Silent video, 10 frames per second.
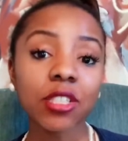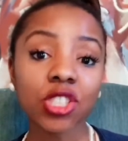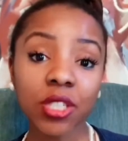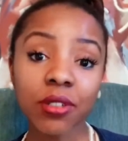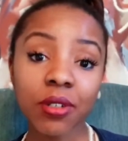
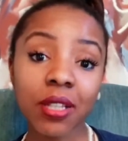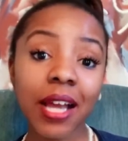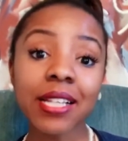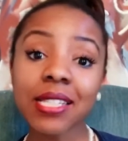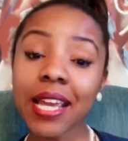
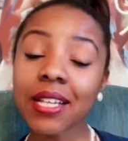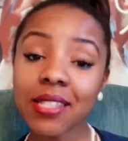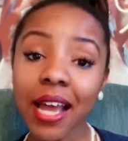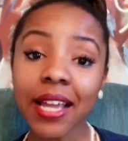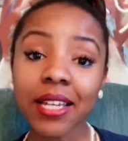generalized
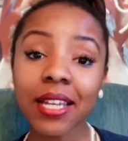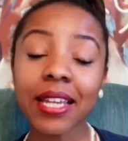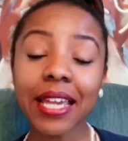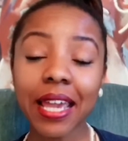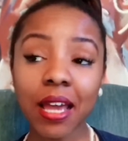
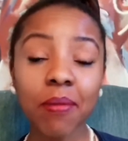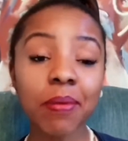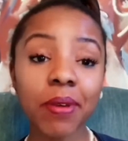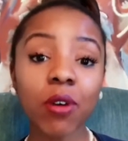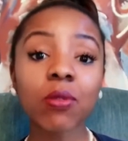anxiety,
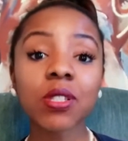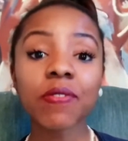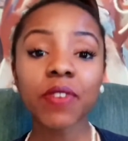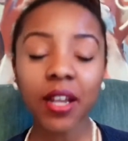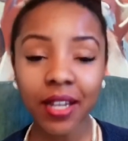chamomile was
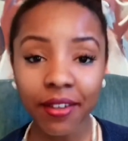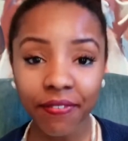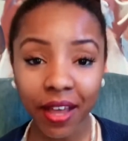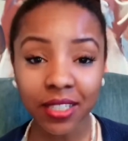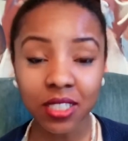very
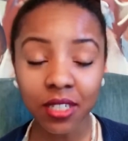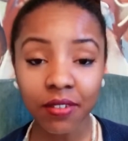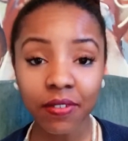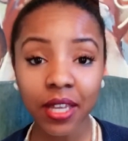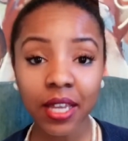
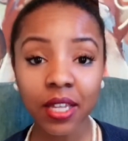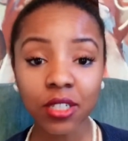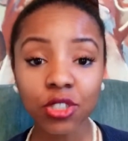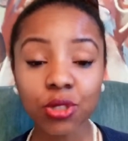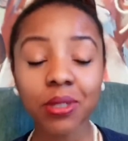effective
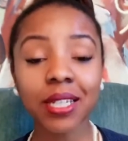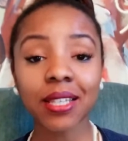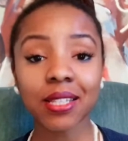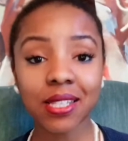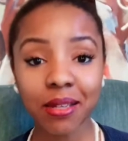in
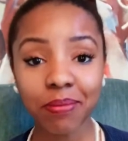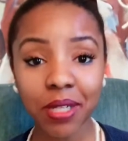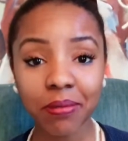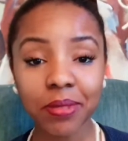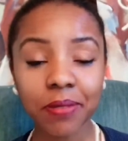treating the
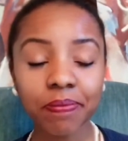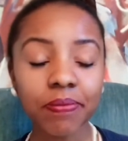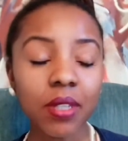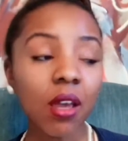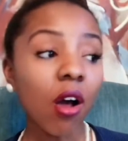symptoms.
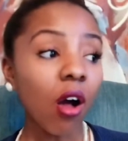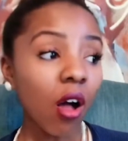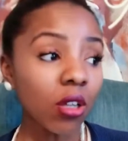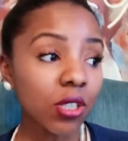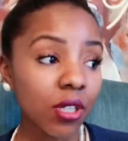
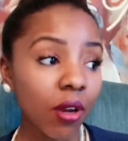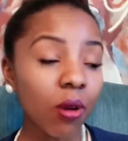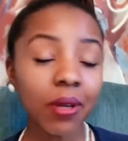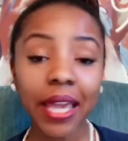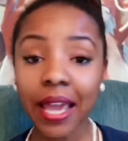
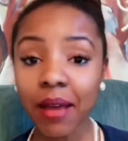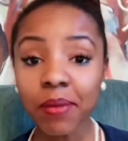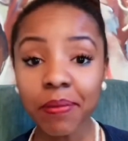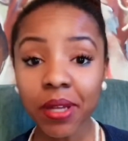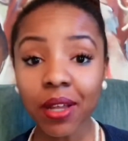Also,
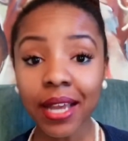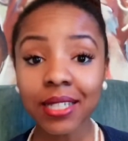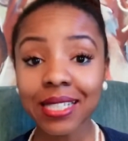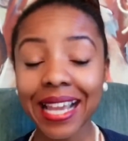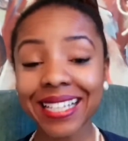chamomile
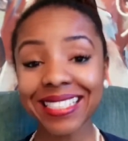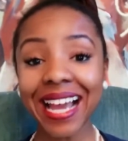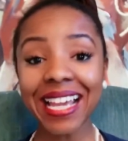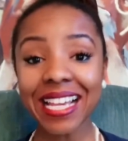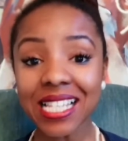has
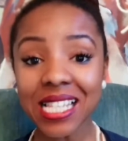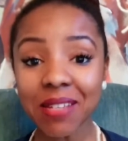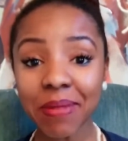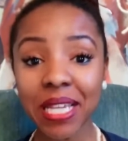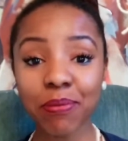
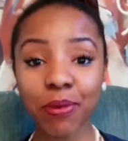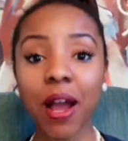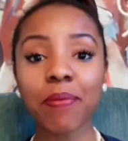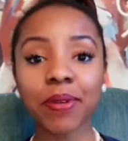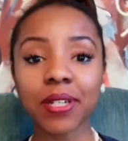antihistamine
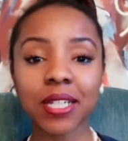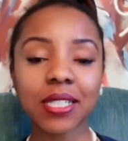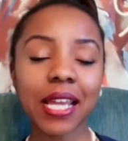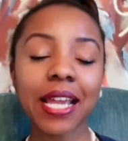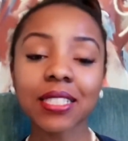
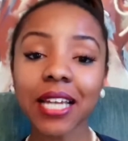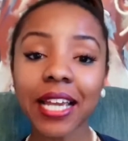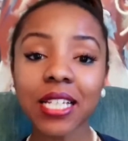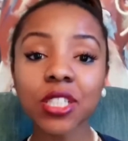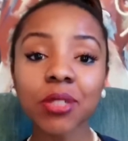properties.
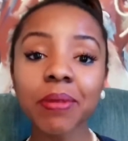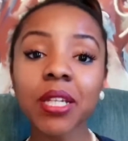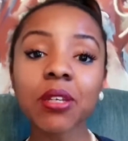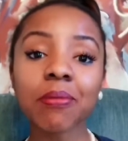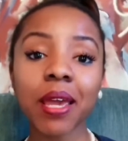
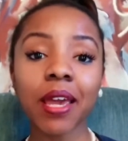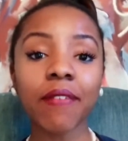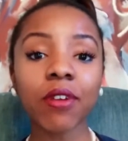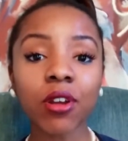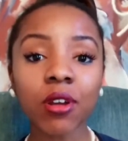Antihistamine, you may
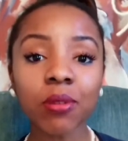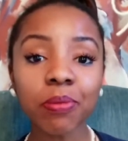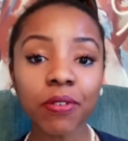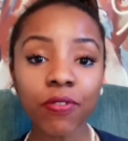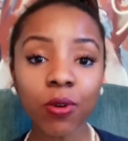have heard
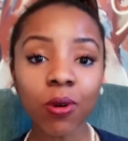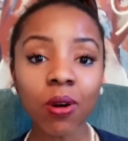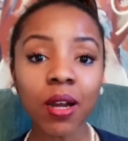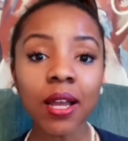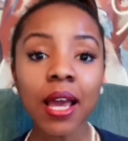
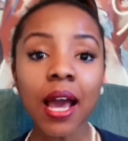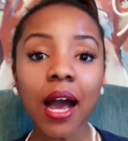before.